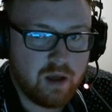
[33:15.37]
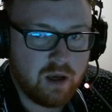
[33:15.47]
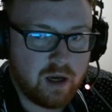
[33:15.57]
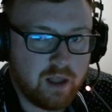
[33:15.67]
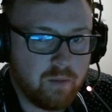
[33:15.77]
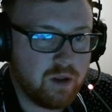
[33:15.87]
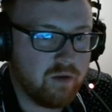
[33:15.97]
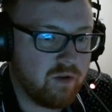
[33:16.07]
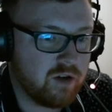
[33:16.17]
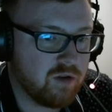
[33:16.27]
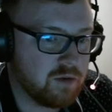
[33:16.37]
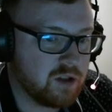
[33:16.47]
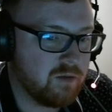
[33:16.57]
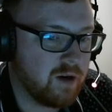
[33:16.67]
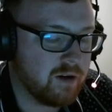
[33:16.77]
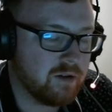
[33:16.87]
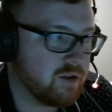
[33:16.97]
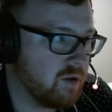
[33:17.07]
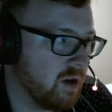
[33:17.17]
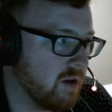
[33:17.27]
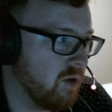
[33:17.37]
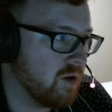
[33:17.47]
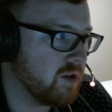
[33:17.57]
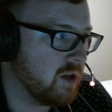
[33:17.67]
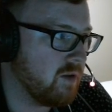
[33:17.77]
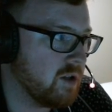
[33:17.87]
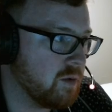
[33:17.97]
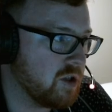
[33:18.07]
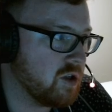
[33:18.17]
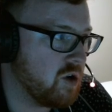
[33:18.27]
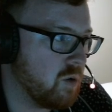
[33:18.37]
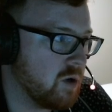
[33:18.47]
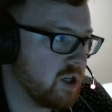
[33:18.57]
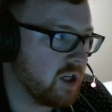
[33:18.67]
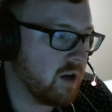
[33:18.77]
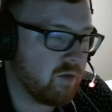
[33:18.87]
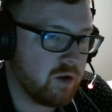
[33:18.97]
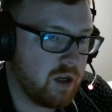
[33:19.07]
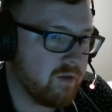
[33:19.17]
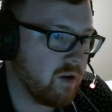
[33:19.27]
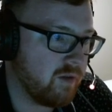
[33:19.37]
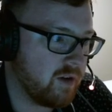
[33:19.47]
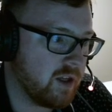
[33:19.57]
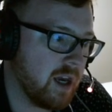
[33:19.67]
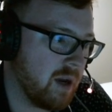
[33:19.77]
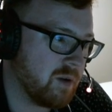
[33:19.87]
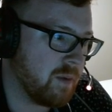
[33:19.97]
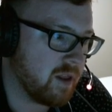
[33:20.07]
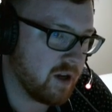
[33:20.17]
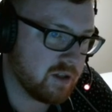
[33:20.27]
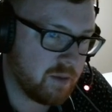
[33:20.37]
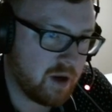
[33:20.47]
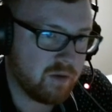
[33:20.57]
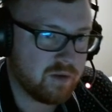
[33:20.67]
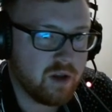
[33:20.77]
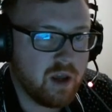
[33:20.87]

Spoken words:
And then when the other visa options come around, I'll just do like a volunteer visa, which is a new one you can get for a year for like 50k, which is about £1,000.